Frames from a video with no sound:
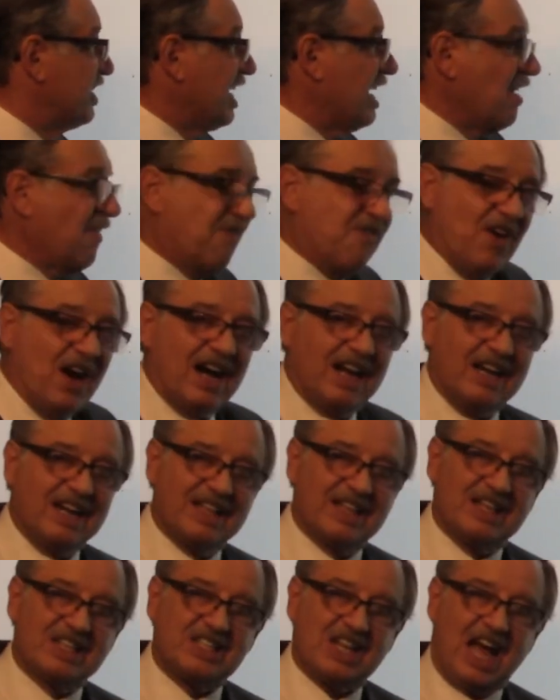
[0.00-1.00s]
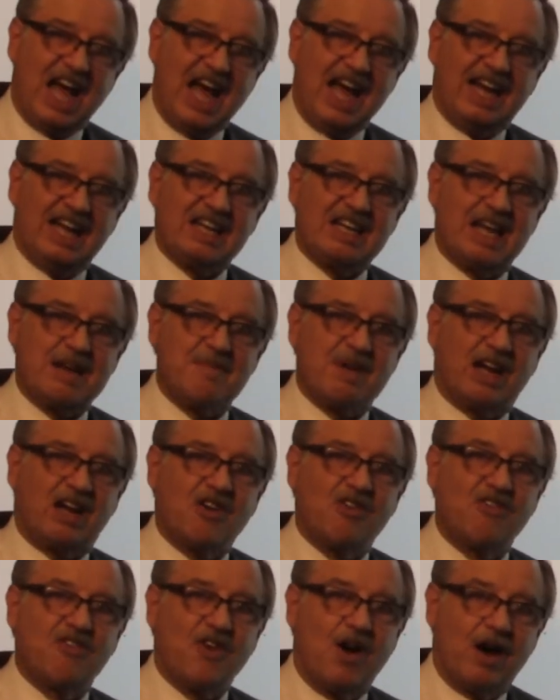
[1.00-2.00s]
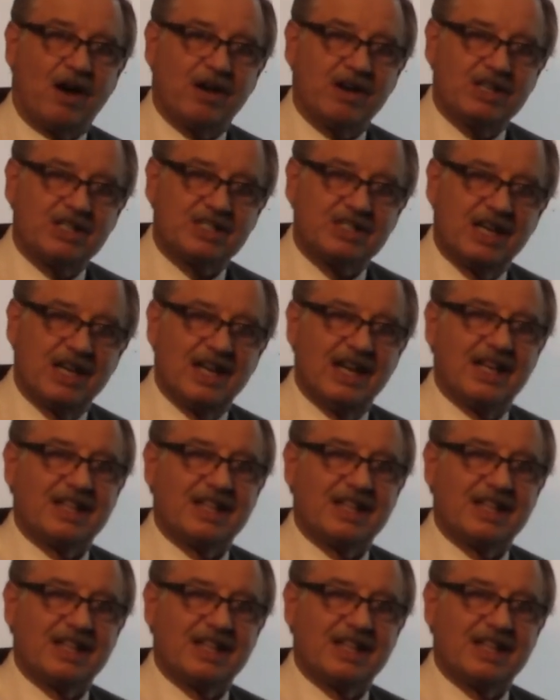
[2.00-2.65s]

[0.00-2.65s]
defund this academic farce